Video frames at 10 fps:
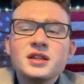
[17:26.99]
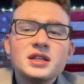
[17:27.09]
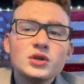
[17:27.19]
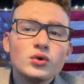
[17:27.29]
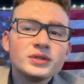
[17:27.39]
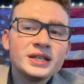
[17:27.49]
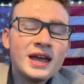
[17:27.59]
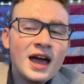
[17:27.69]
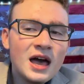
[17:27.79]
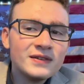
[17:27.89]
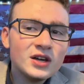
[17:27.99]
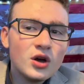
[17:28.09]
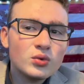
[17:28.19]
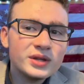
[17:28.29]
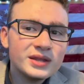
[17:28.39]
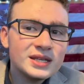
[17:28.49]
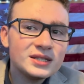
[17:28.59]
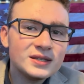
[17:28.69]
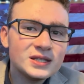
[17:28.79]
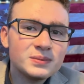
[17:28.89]
The only caveat with
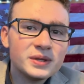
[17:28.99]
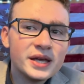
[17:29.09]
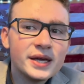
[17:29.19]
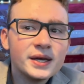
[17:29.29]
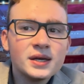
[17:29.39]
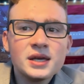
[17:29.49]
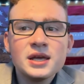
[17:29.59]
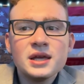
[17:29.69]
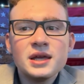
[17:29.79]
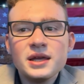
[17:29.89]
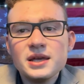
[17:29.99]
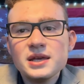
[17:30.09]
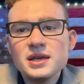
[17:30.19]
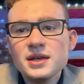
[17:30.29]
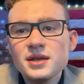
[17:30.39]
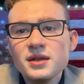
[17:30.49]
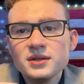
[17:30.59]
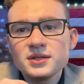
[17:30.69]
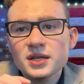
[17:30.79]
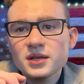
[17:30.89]
this display is